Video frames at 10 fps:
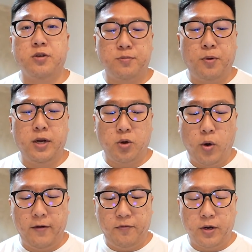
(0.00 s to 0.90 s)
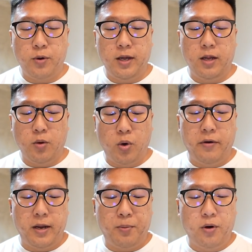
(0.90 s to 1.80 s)
was spawning quite frequently in the
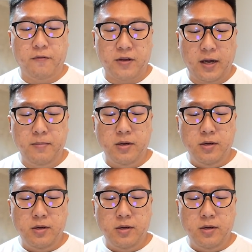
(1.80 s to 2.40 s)
wild at the point of time.